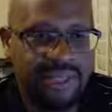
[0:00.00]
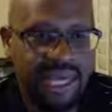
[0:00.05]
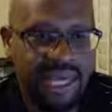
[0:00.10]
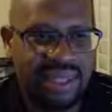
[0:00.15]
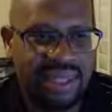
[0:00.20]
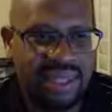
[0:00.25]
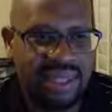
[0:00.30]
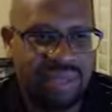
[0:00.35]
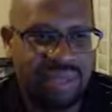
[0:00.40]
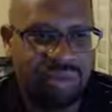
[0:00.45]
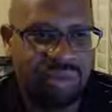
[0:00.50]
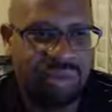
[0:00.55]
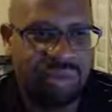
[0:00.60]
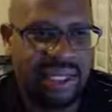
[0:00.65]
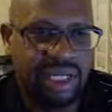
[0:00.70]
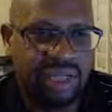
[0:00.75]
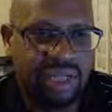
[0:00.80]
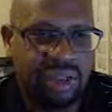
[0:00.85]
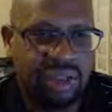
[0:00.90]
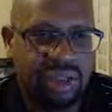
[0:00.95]
and then it
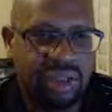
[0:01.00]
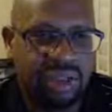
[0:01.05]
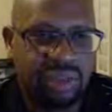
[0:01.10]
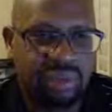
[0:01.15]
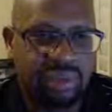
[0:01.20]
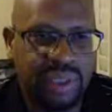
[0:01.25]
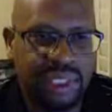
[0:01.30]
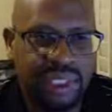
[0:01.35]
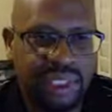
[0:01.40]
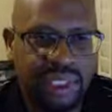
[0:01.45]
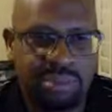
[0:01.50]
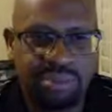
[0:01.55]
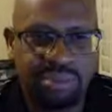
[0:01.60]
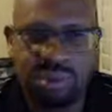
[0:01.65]
ran all the way up